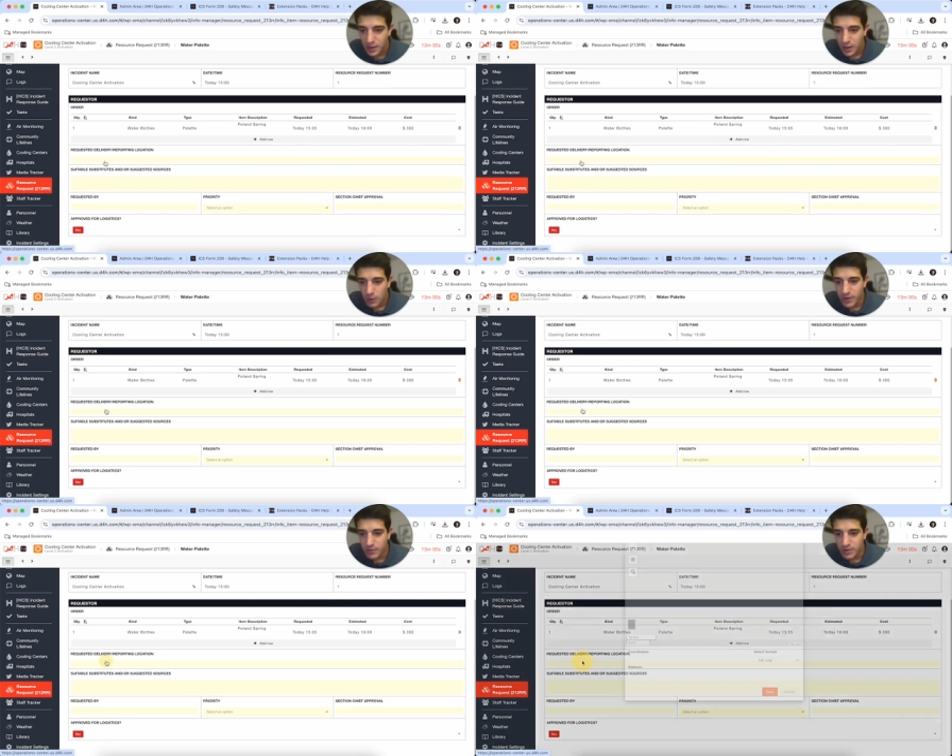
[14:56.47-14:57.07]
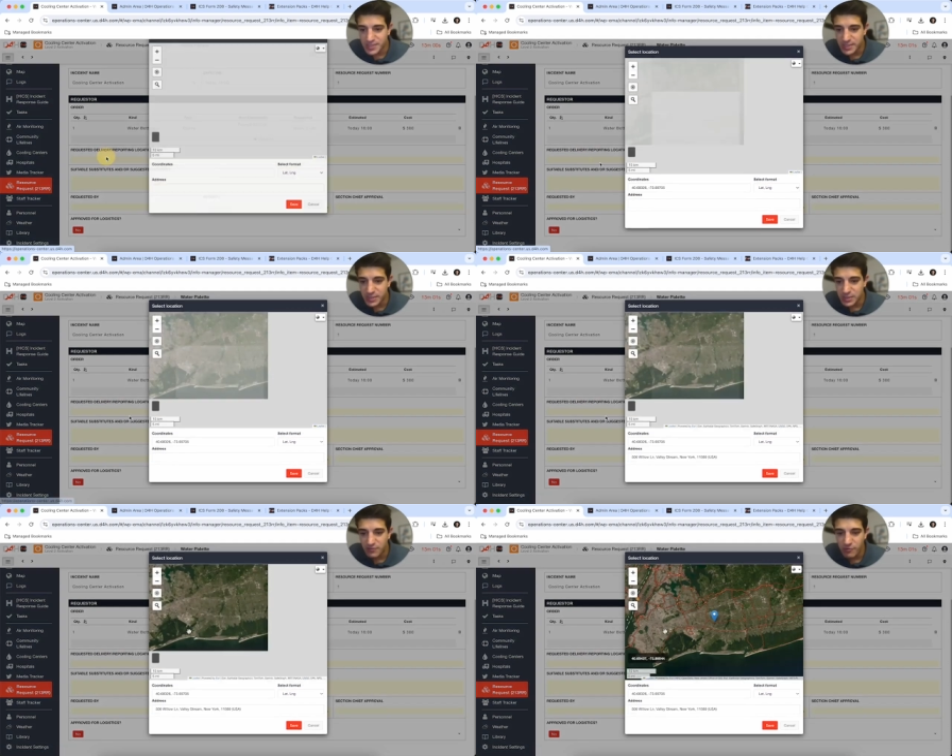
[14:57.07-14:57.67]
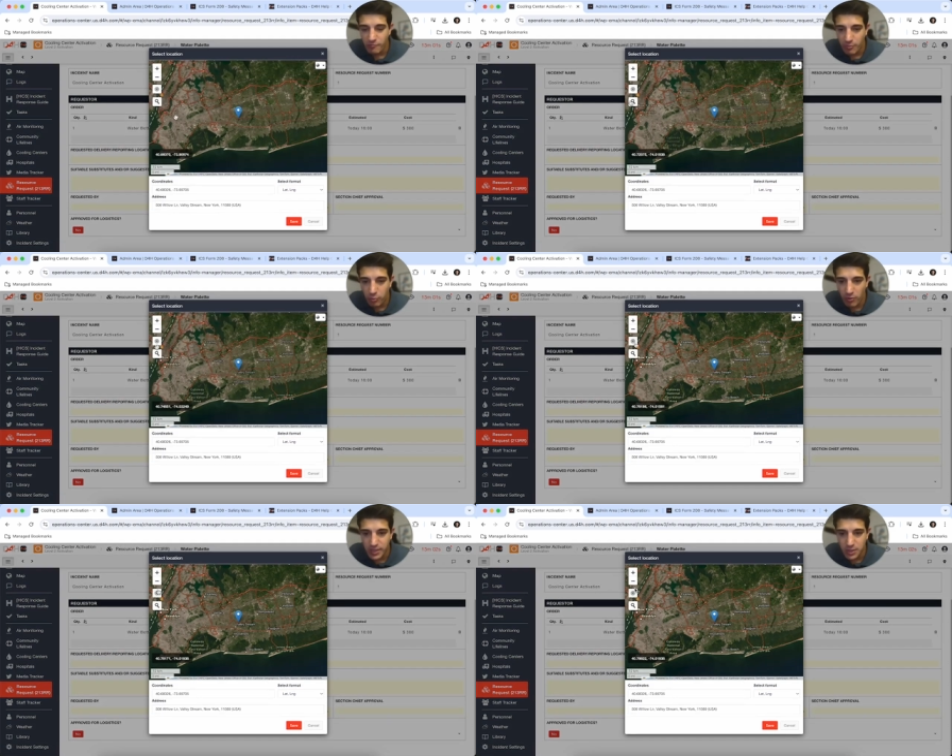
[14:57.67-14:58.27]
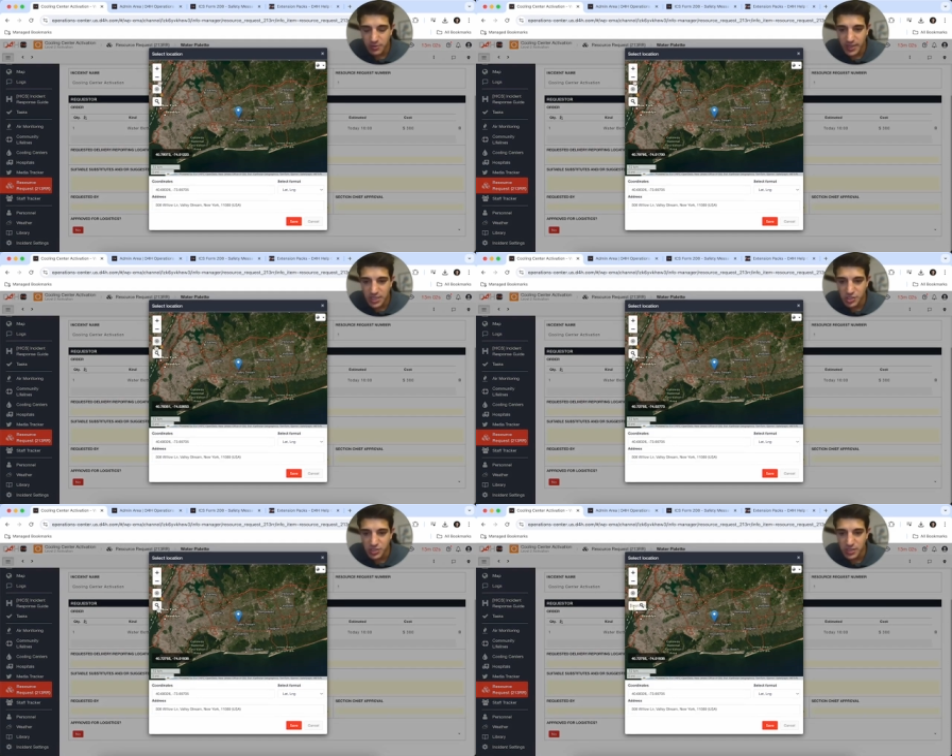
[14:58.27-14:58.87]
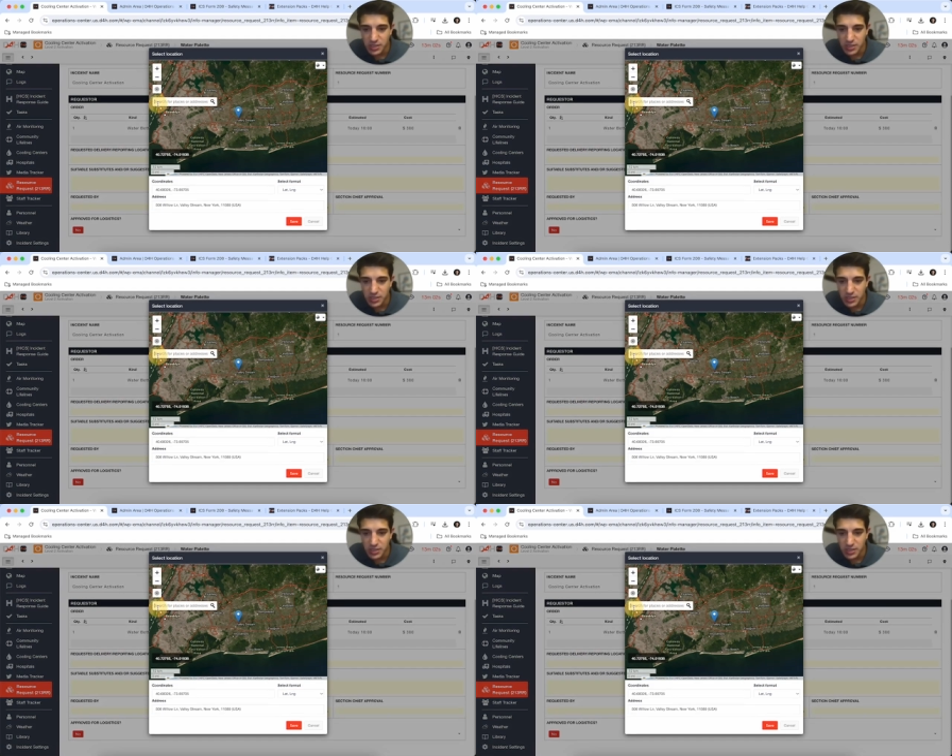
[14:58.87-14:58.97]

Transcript: Requested delivery reporting location.